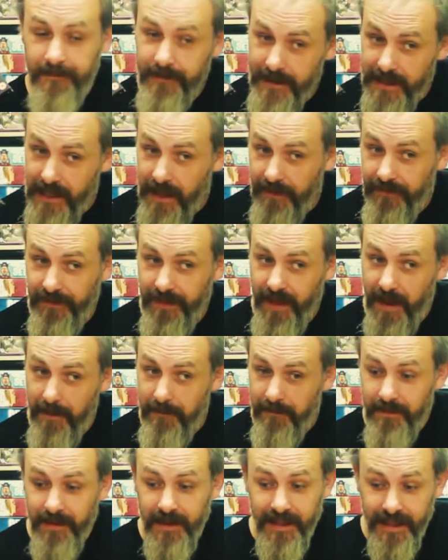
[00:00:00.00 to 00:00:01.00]
Love
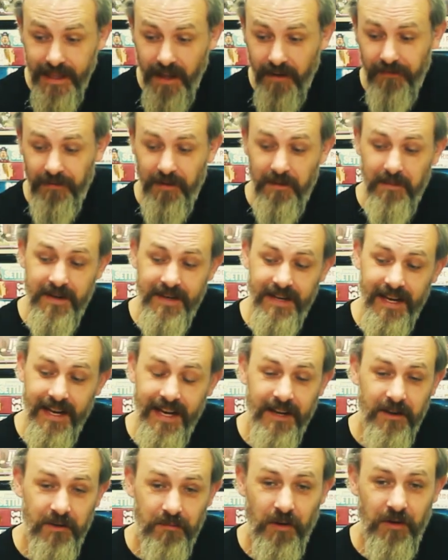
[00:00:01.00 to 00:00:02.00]
them, love them
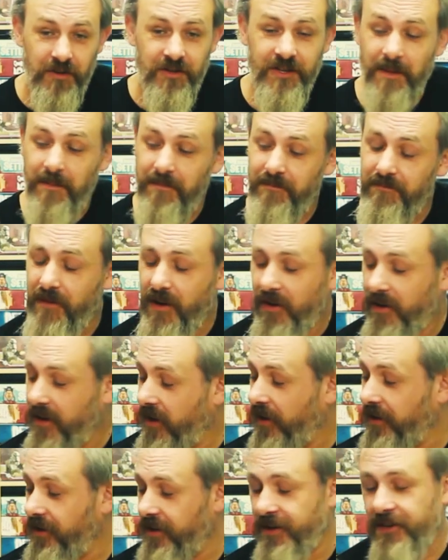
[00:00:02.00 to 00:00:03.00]
endearly. Could watch them
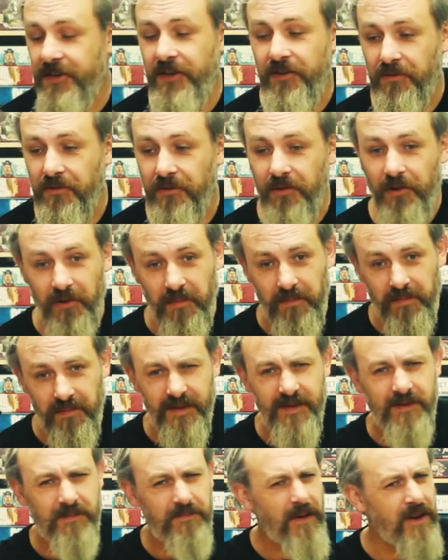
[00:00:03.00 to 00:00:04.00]
on an eternal loop,
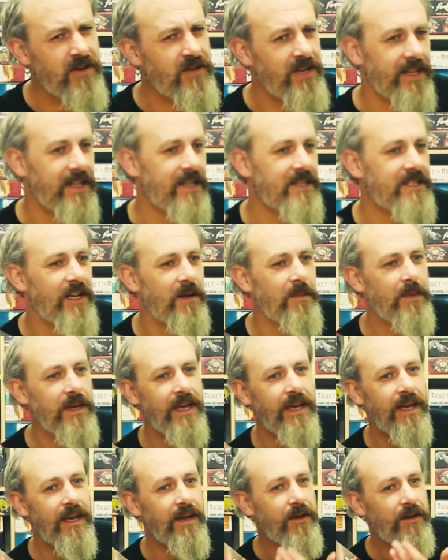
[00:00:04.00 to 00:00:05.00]
especially this time of
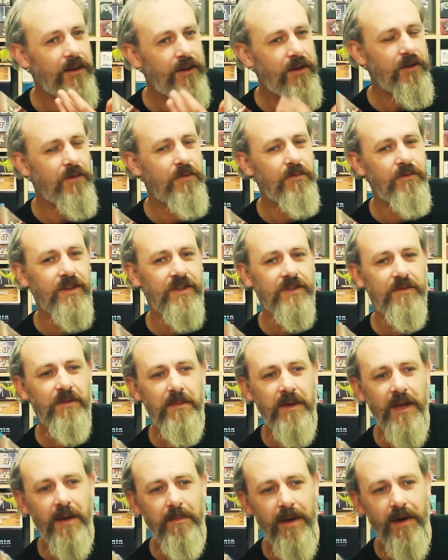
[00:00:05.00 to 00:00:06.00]
year. Who doesn't
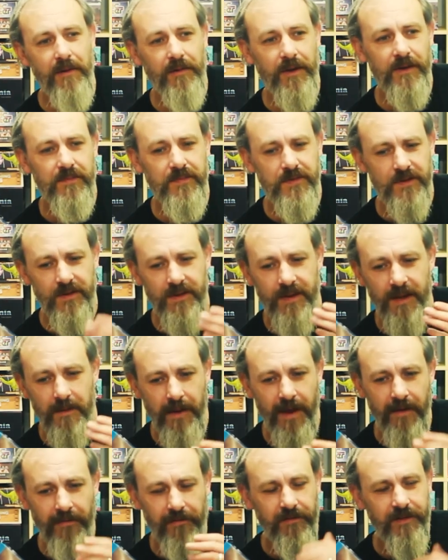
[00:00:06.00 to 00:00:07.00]
want a bit of Mel Gibson, a
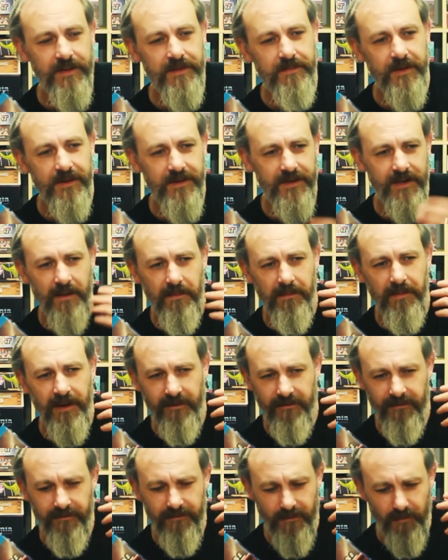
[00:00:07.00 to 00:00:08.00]
bit of Christmas, and a bit
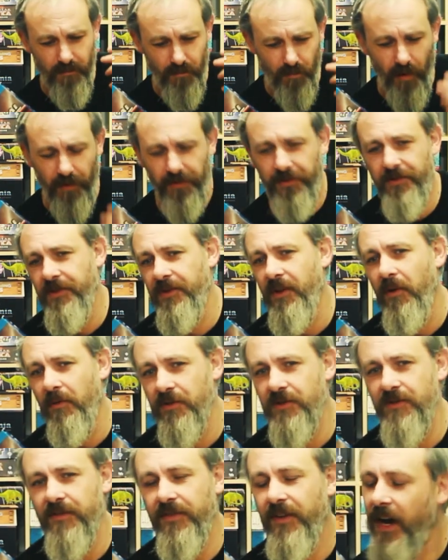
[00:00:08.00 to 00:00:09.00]
of wanton
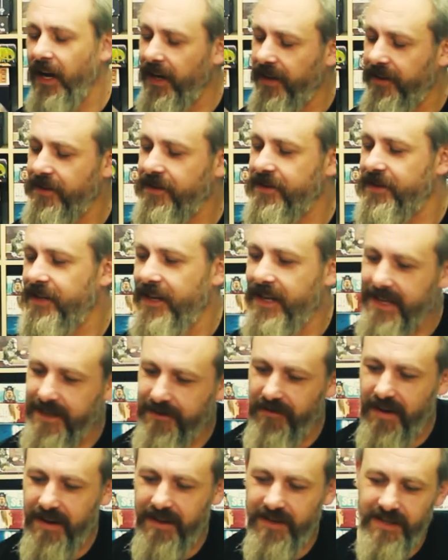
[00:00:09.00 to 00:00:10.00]
ultra violence?
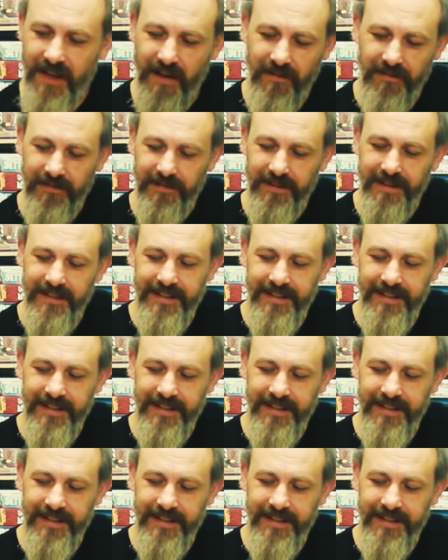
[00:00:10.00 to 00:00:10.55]
Great stuff.